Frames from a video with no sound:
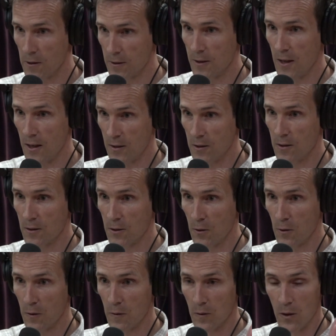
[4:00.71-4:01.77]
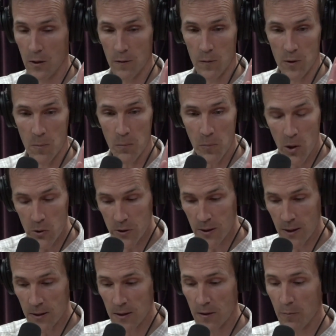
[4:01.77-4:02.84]
stages. So the, the, the most
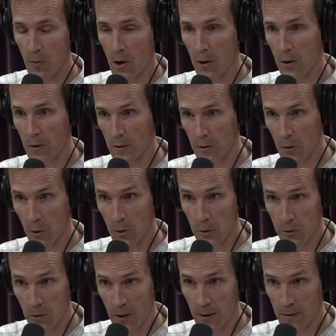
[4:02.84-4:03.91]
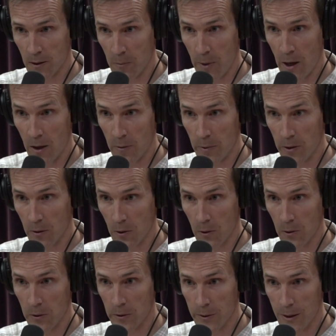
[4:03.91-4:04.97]
sensitive marker is holotranscobalamin or
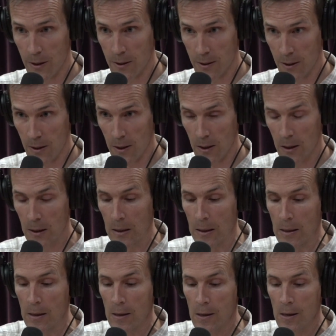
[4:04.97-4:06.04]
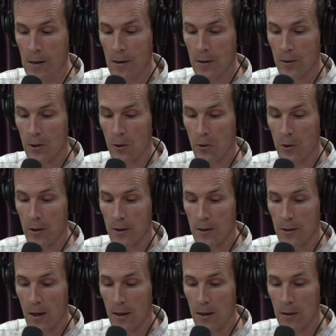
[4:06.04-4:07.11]
holotc. So in a
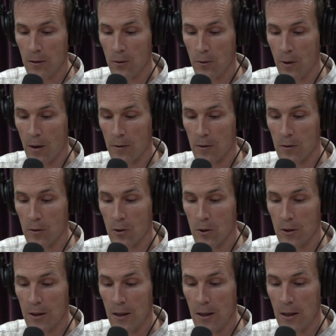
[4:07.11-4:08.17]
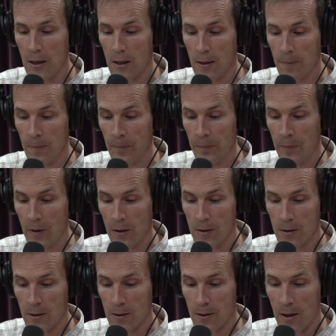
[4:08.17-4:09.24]
study in 2013,
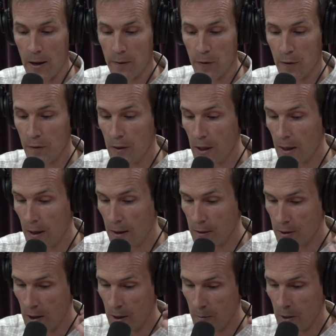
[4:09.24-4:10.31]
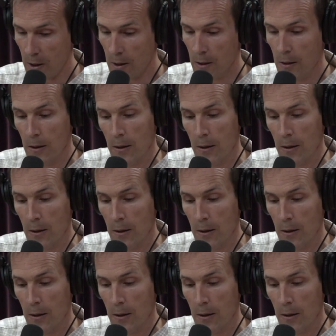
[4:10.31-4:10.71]
this is slide 58, Jamie,